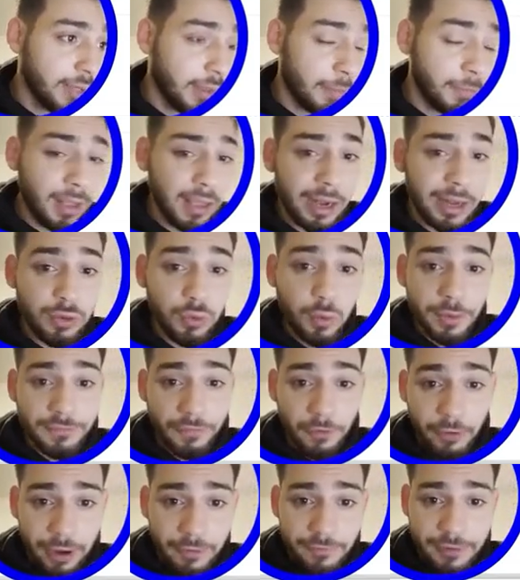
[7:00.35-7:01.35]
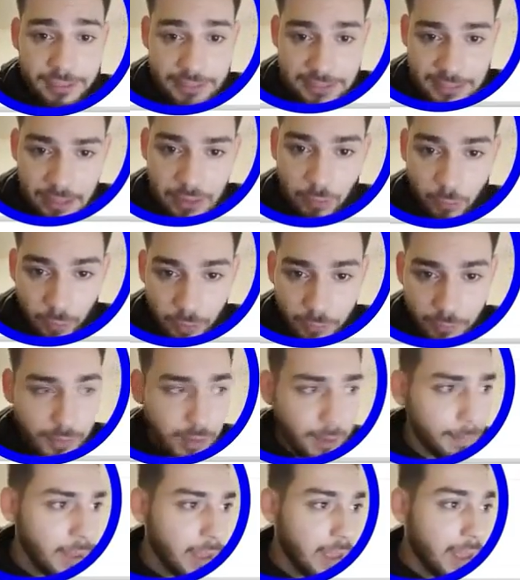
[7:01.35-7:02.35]
I'm not gonna do it for every single one of
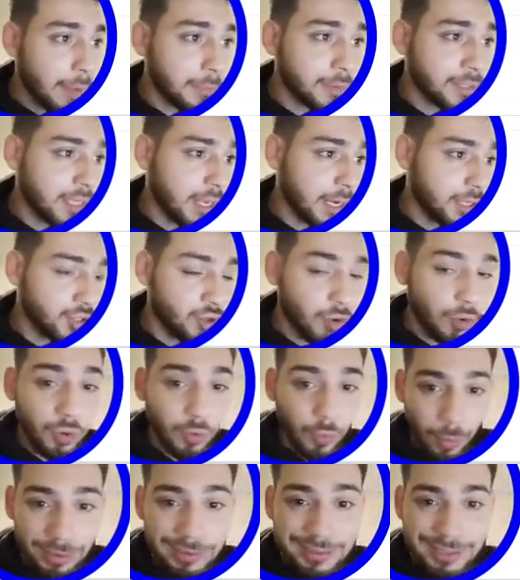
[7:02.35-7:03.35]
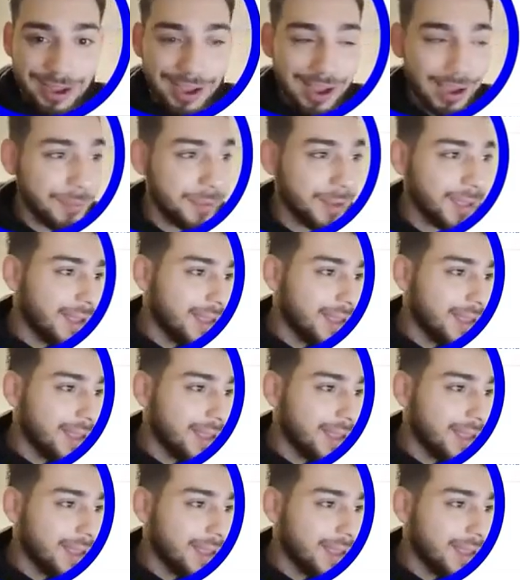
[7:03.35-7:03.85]
them. I'm just gonna show you one time.